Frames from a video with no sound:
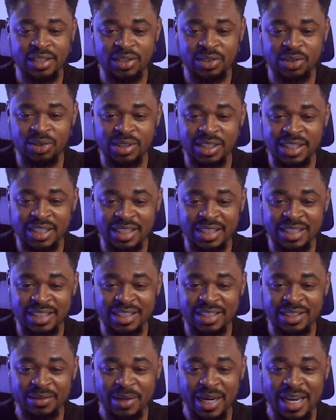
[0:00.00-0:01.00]
So this
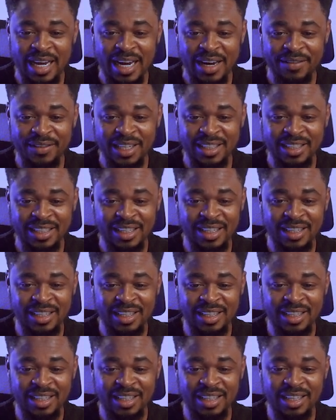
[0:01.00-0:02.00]
is my avatar,
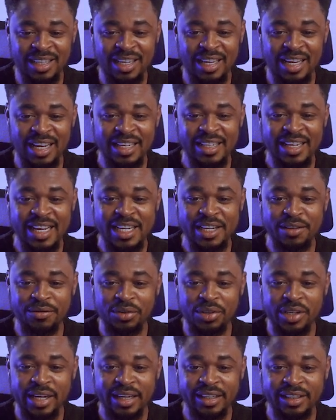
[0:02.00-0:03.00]
and any
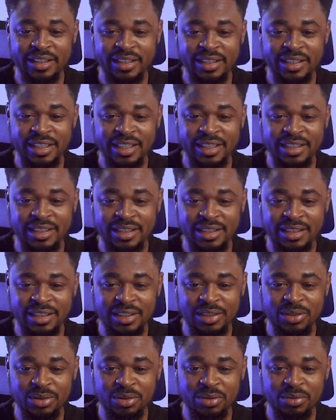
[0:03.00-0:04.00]
video I create,
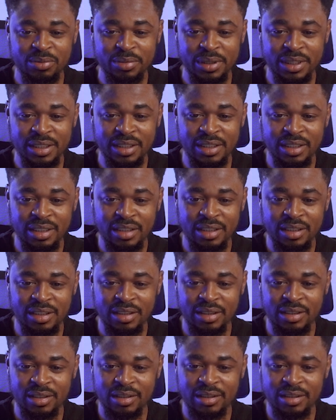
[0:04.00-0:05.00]
this would be
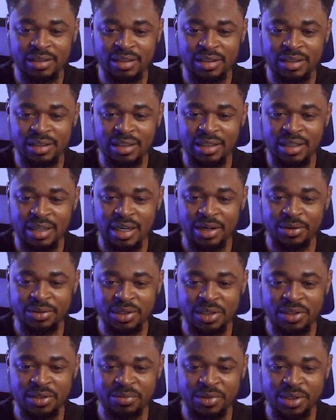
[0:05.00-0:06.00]
how
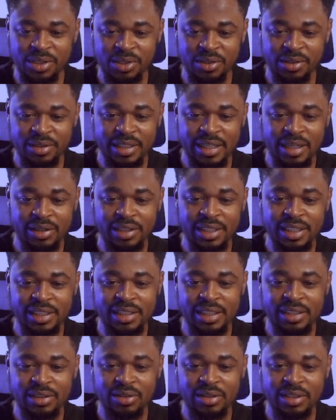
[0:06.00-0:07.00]
it's going to be showing. Now
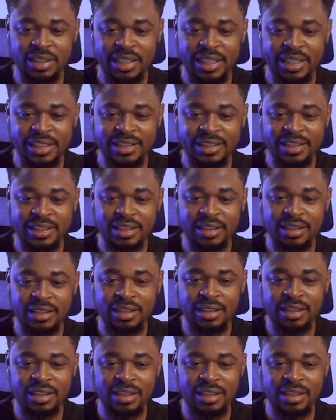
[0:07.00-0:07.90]
let's click on next.